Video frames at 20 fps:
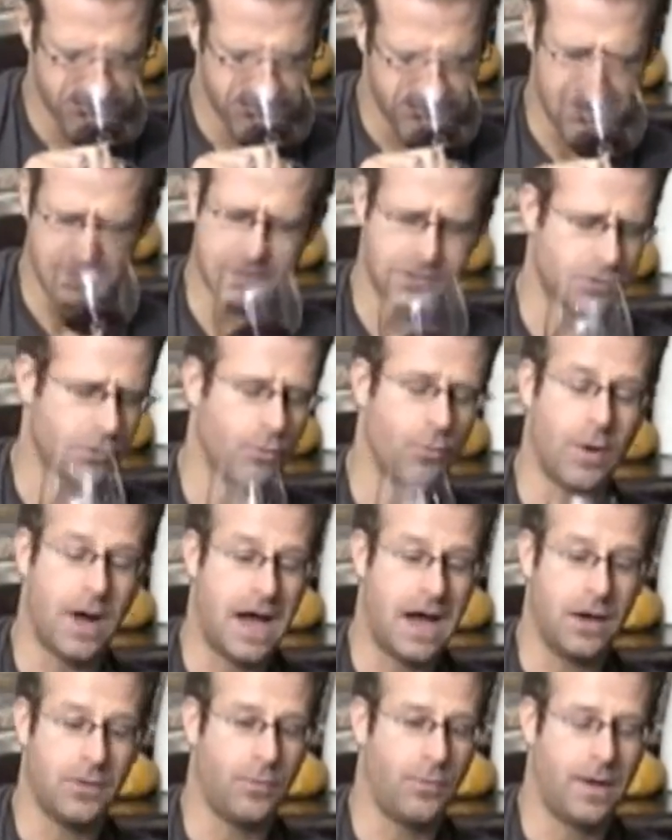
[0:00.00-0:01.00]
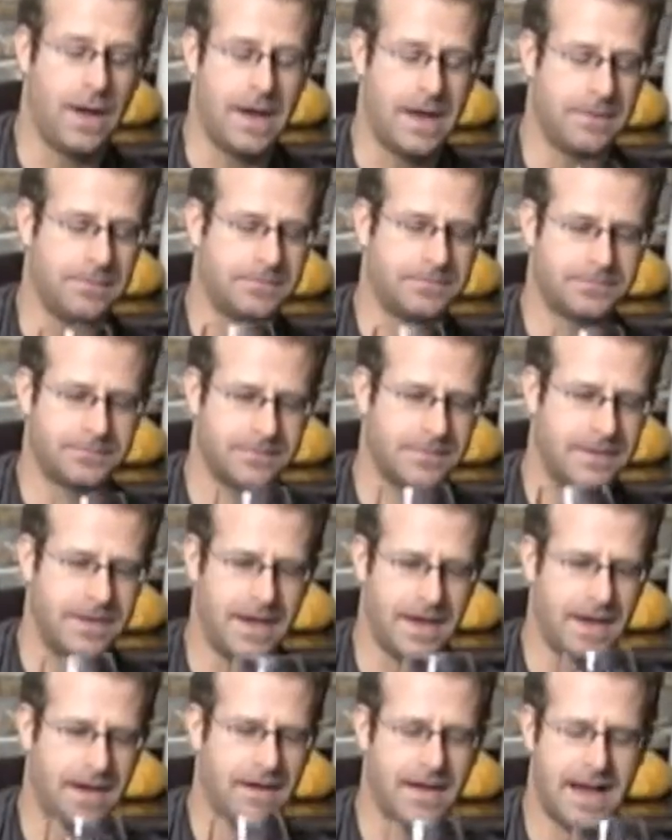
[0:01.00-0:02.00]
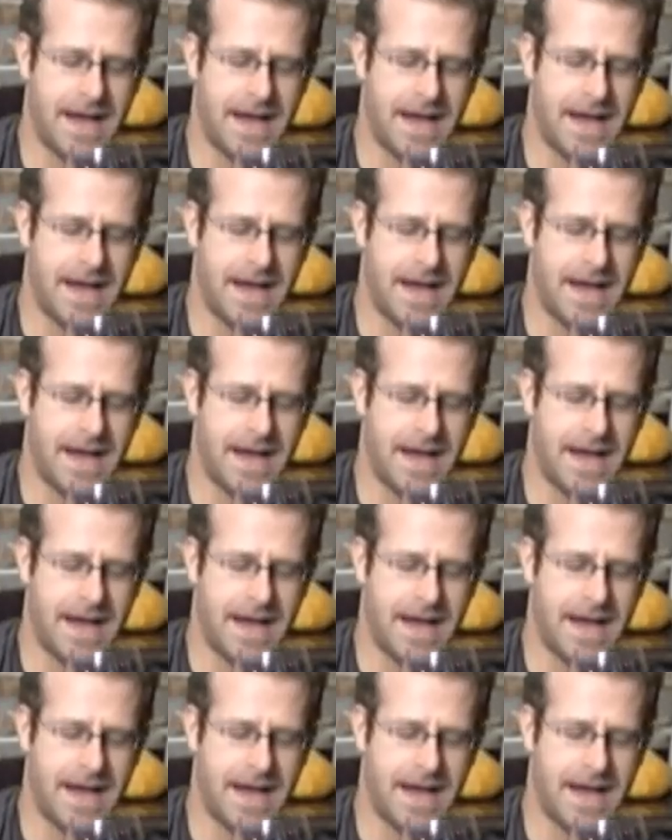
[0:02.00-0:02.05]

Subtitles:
This is a wild wine. Yeah,